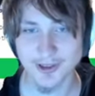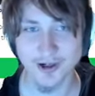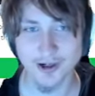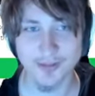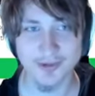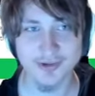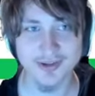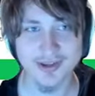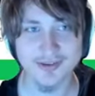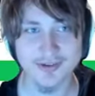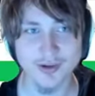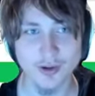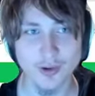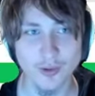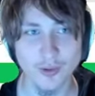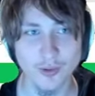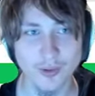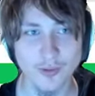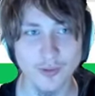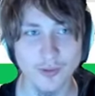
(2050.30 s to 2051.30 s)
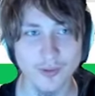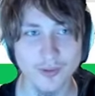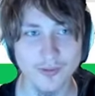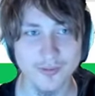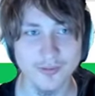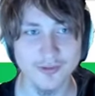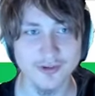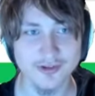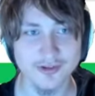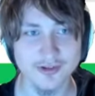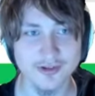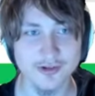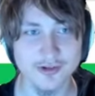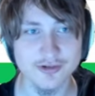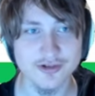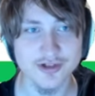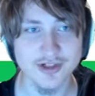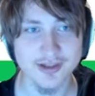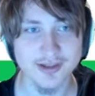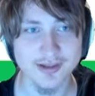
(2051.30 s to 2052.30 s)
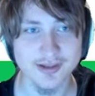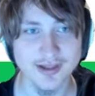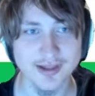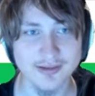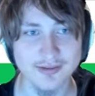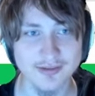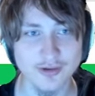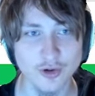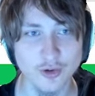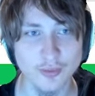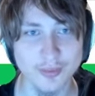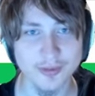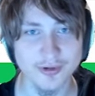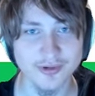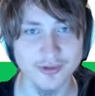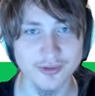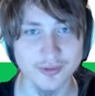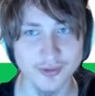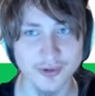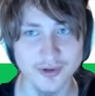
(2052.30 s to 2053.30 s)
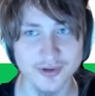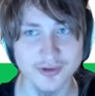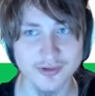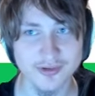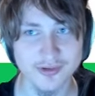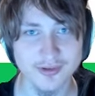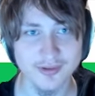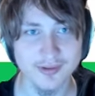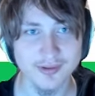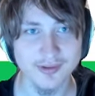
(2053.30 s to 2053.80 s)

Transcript: Commerce has a whole solution that's open source.